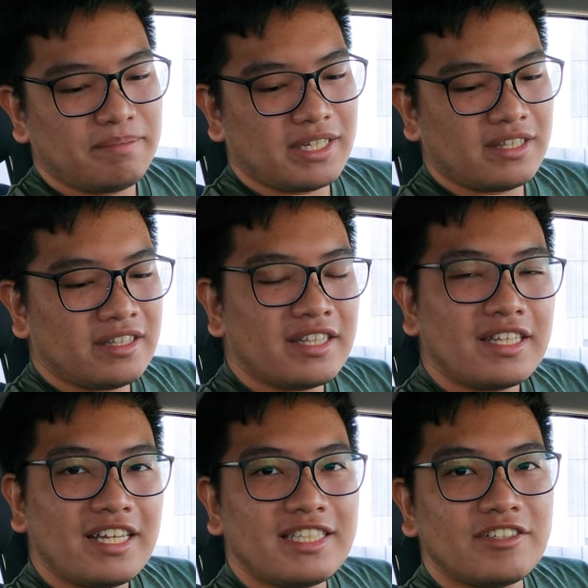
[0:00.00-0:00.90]
but
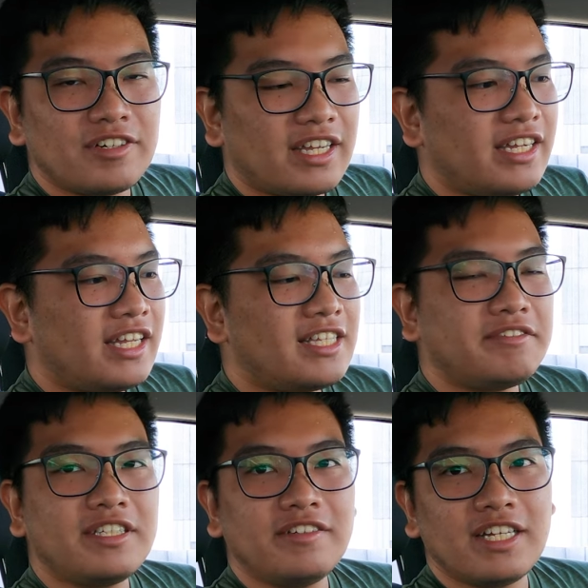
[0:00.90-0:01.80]
it's okay and it's
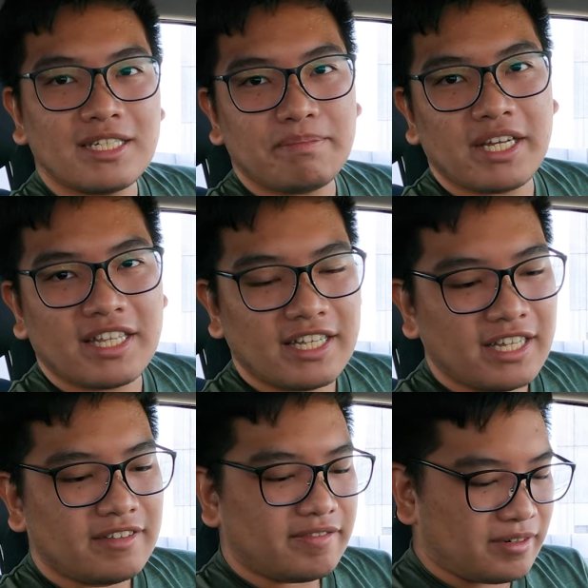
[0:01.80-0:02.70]
what you'd expect
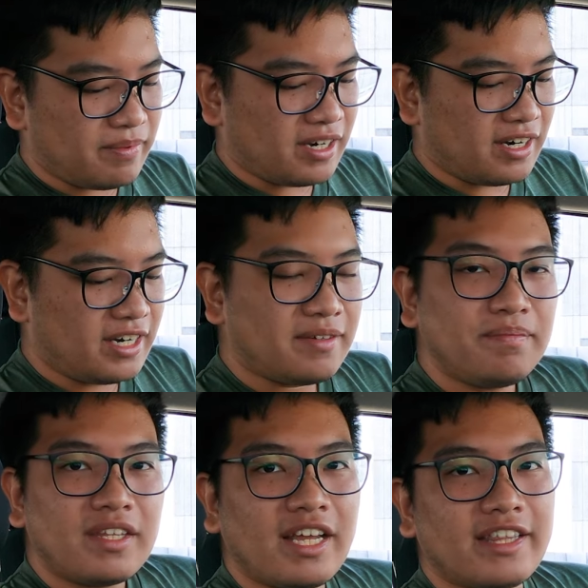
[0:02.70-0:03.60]
again from a car
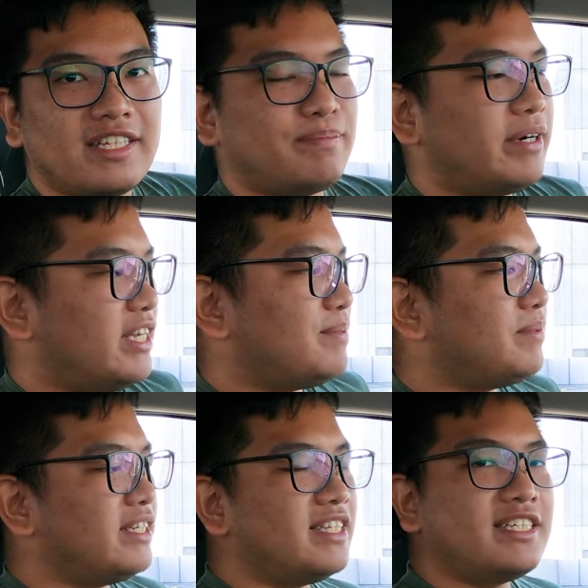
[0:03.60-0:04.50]
at this price
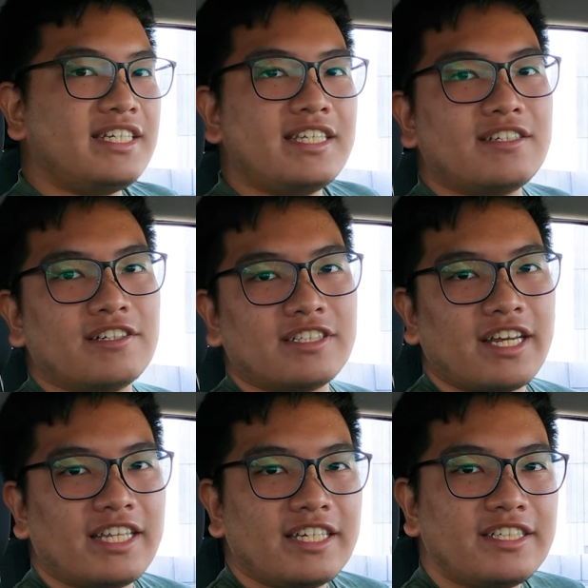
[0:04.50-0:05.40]
point. The seat is also
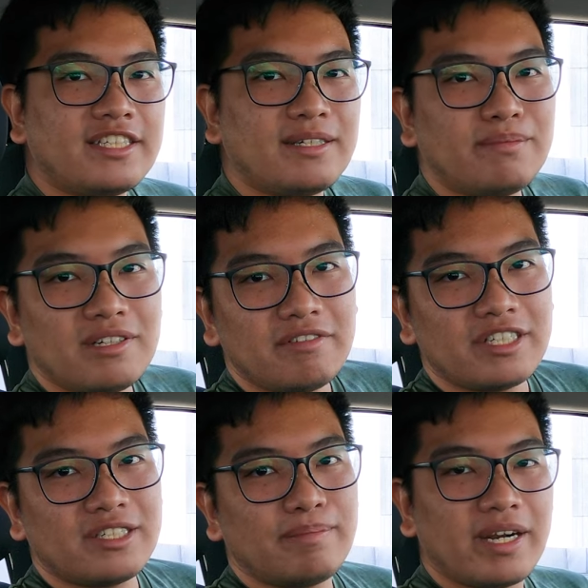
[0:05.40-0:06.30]
height adjustable,
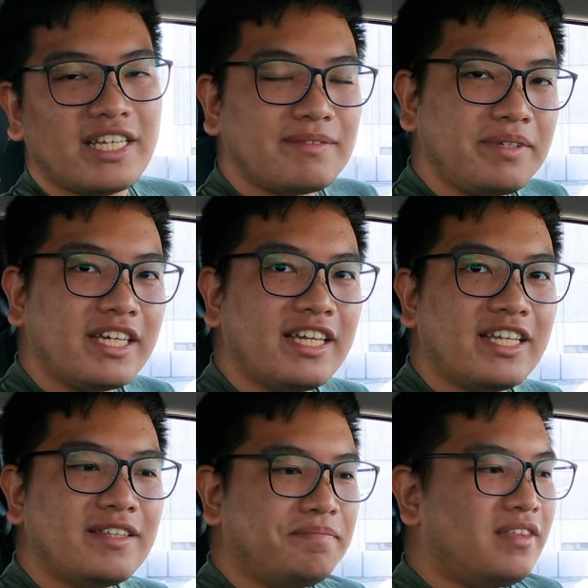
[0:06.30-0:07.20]
which surprised me
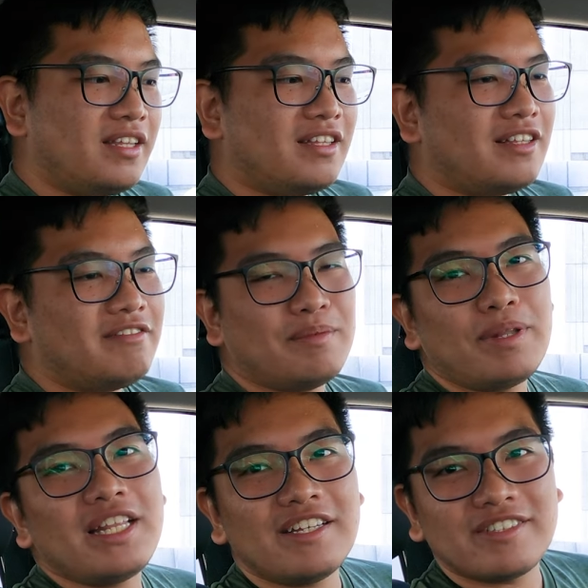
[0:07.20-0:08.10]
again. Well,
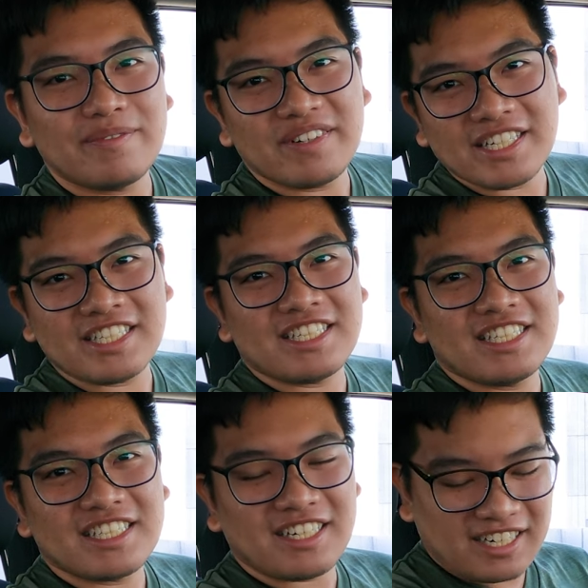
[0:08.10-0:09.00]
plenty of surprises in
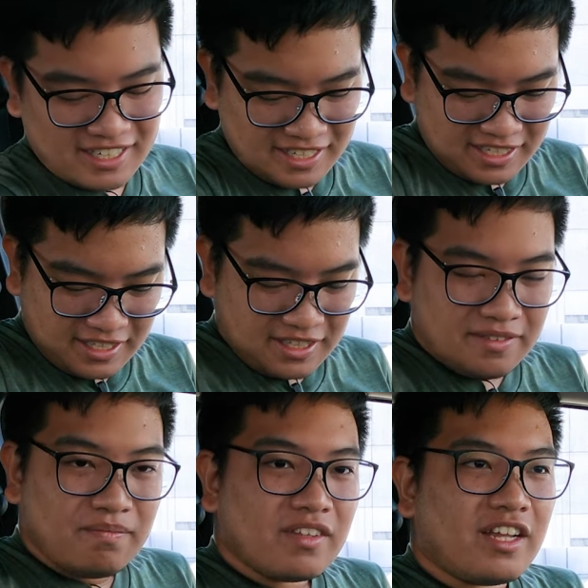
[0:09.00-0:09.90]
this car. And then
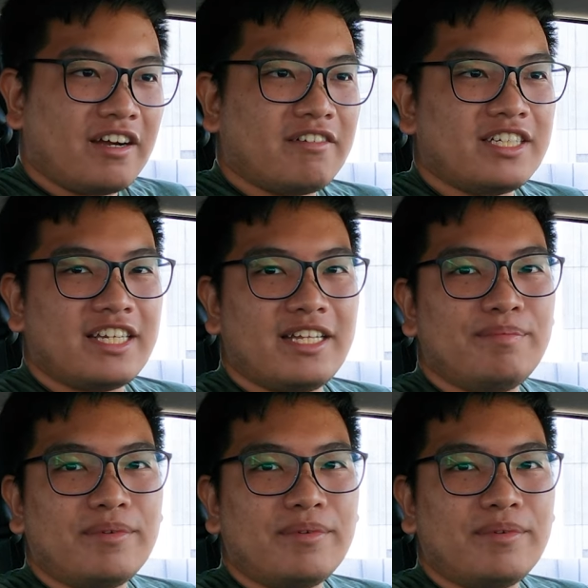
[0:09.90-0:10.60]
our side